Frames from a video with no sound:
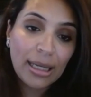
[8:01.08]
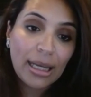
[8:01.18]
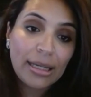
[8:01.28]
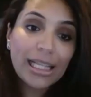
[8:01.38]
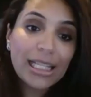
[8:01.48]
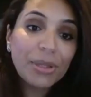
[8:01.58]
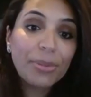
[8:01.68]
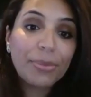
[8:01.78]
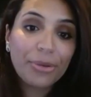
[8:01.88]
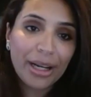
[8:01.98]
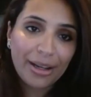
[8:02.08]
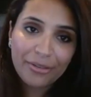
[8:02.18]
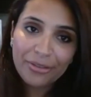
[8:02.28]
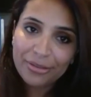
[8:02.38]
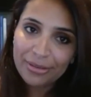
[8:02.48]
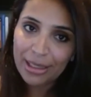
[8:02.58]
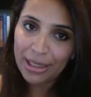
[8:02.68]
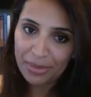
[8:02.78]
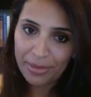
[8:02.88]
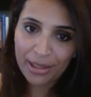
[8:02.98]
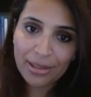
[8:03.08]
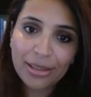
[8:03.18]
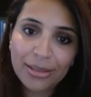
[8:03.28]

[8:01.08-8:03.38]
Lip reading: Let me be brave and admit